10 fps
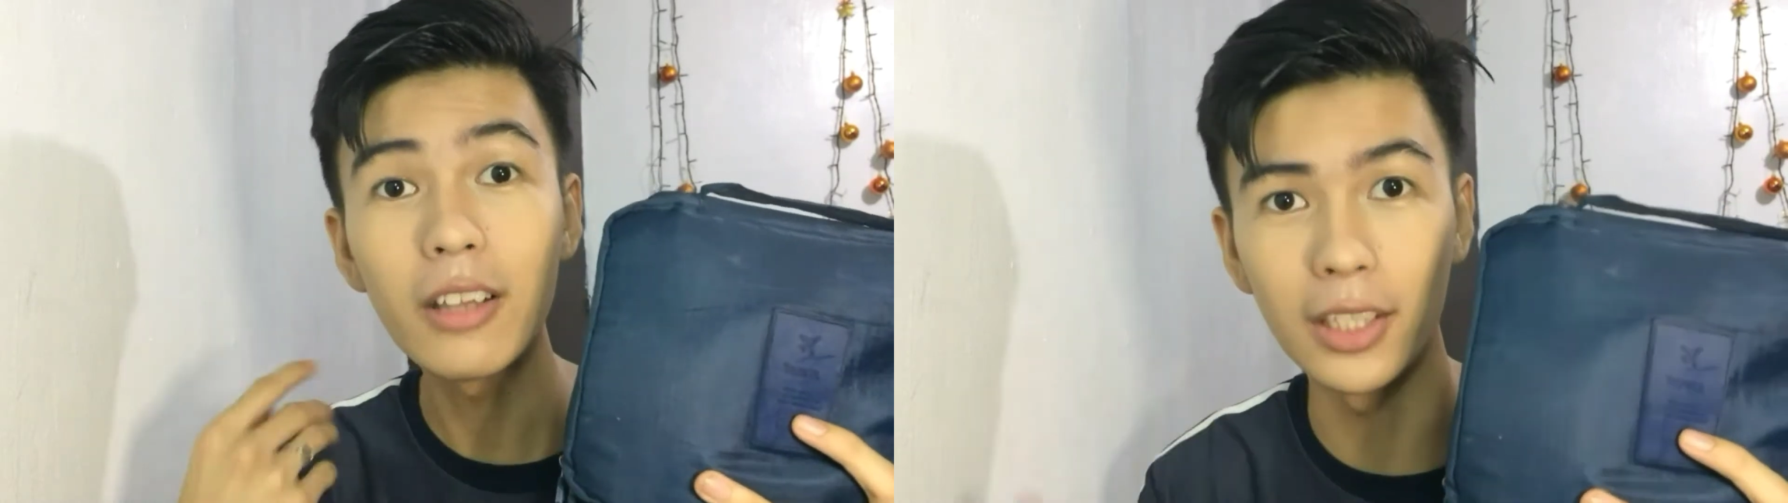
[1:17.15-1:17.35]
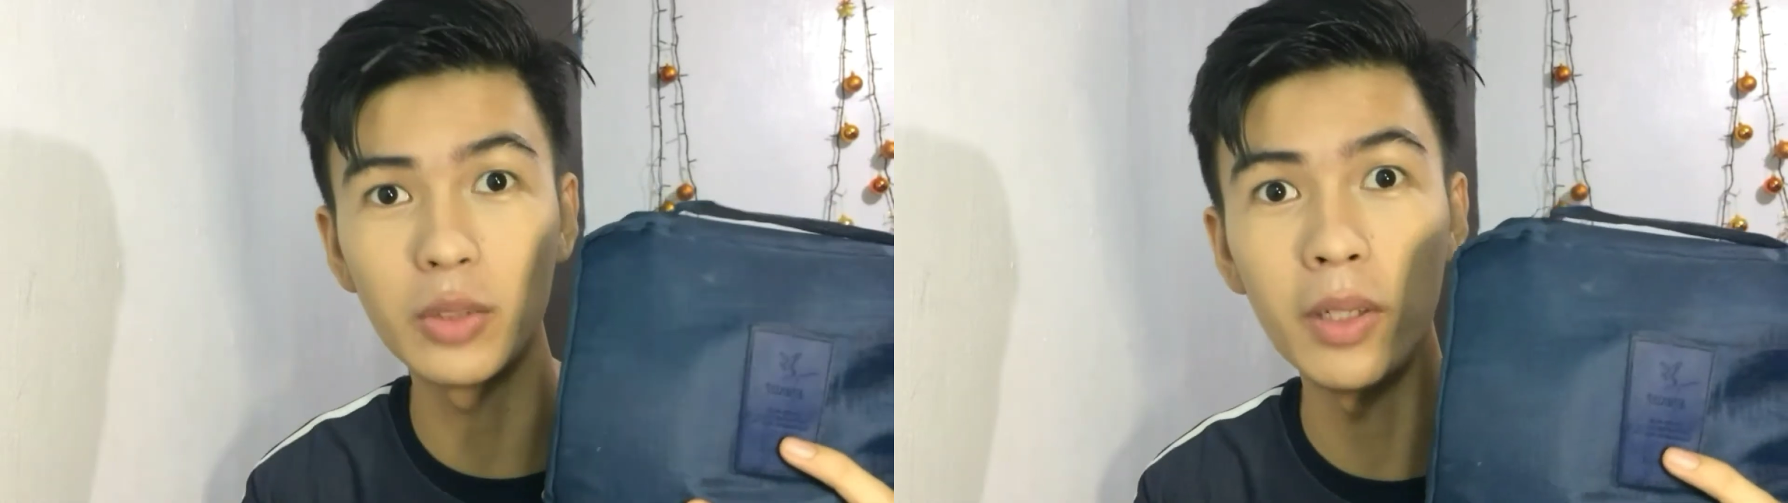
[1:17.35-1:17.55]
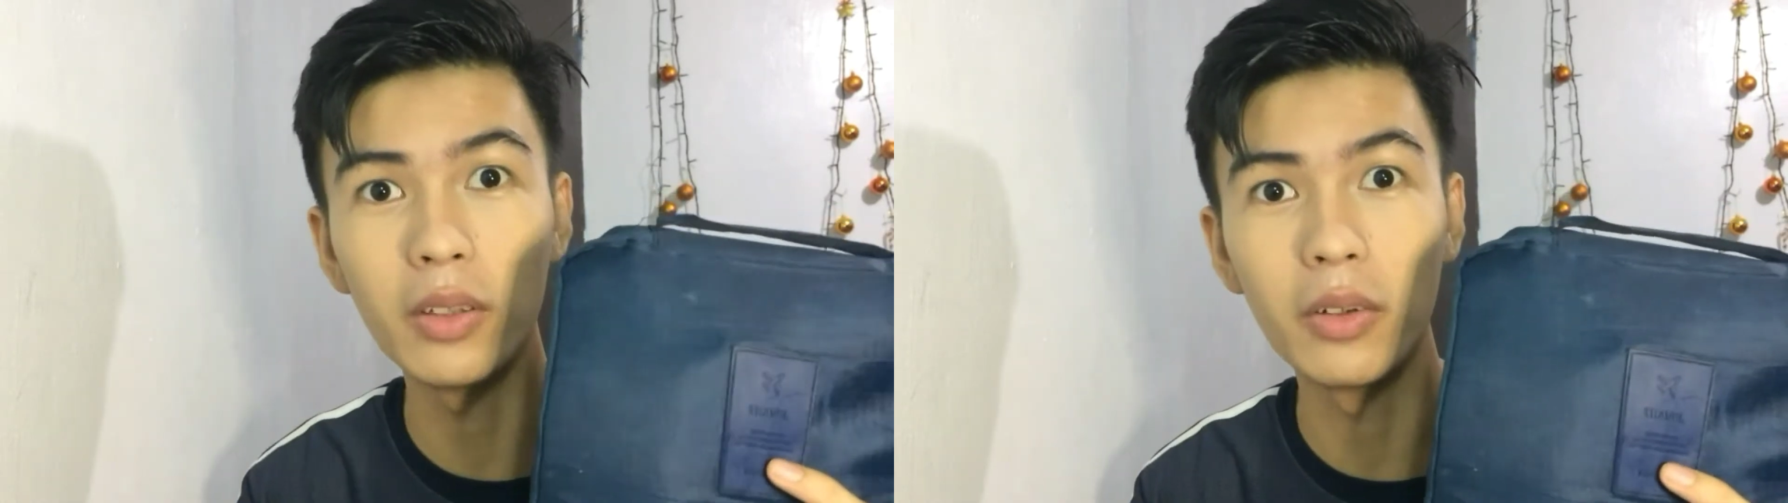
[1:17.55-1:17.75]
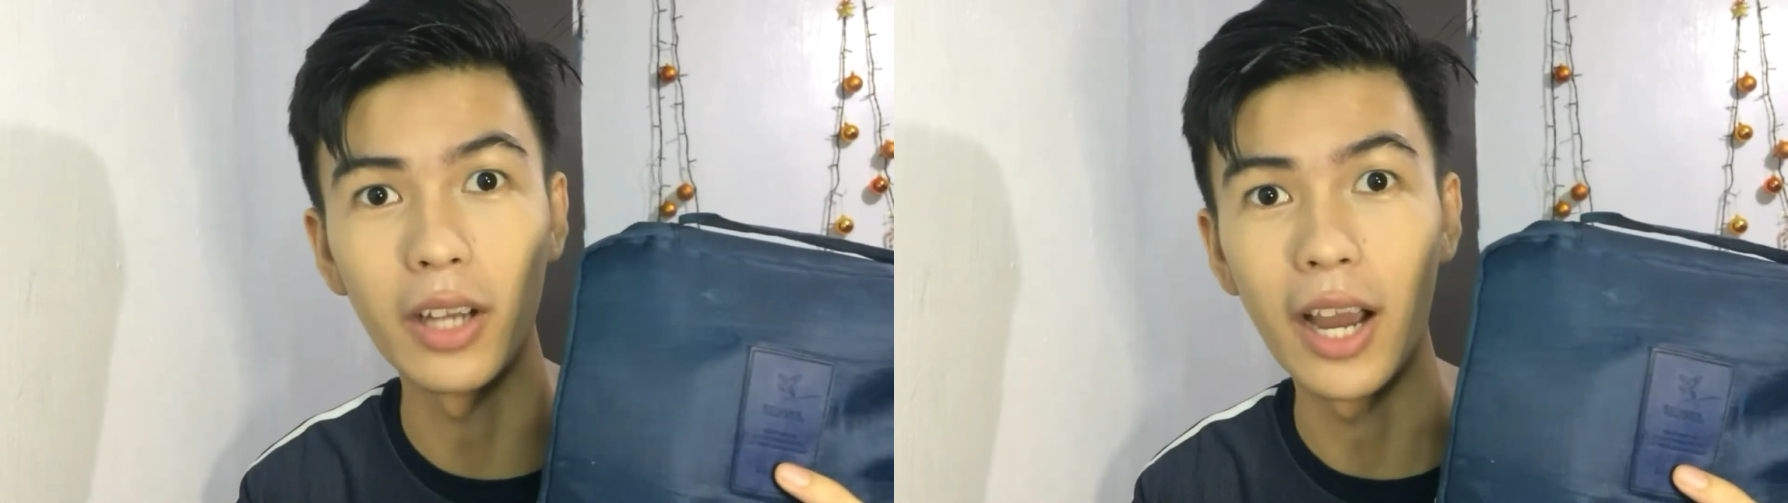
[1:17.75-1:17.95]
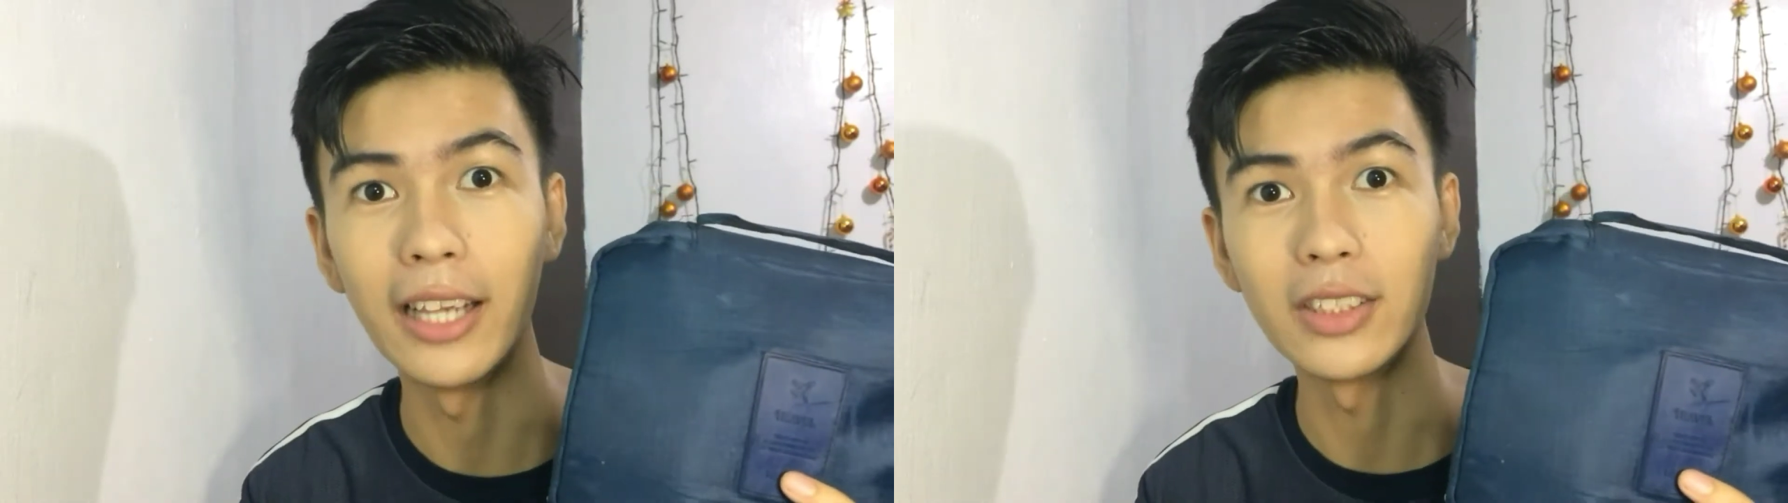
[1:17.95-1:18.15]
Mga
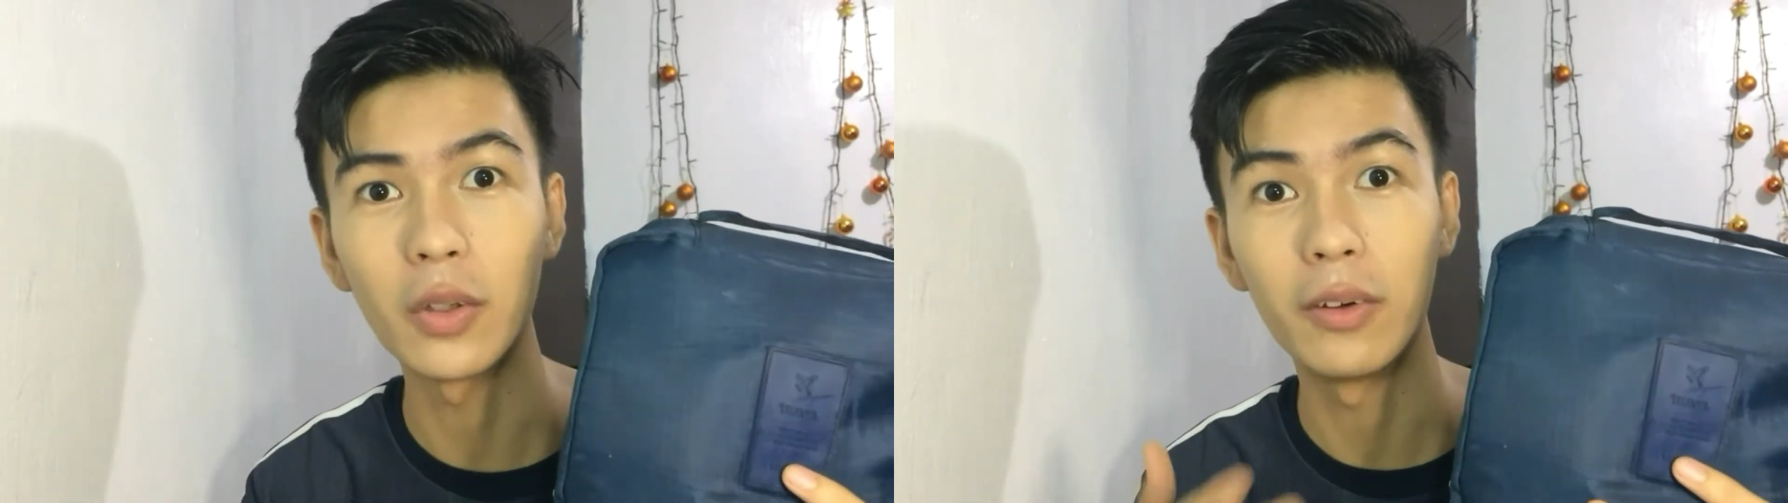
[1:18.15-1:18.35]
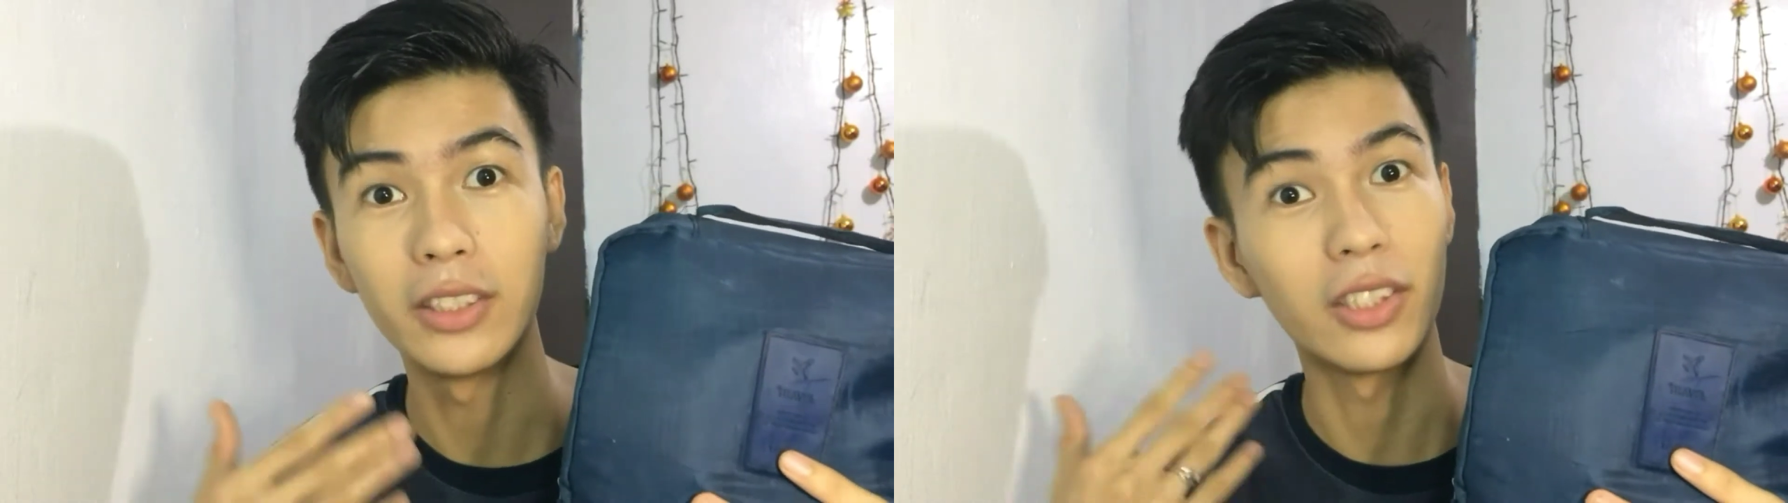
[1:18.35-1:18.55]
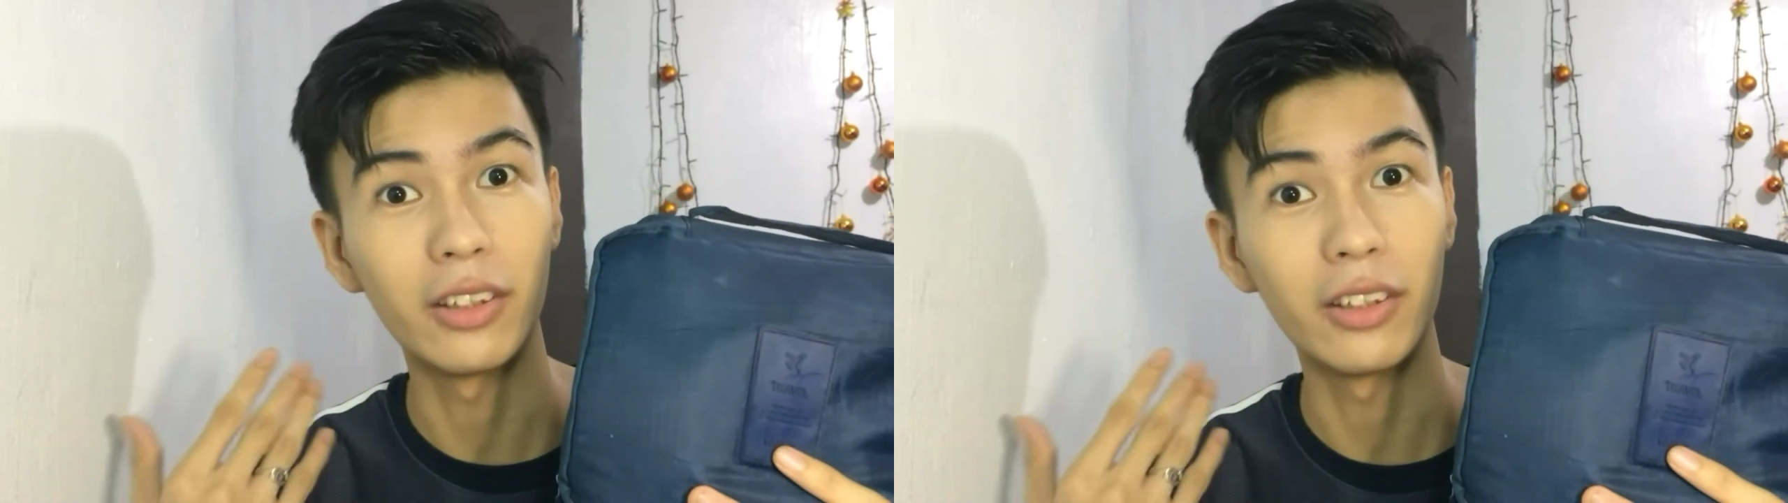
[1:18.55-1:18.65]
classmate ko guys.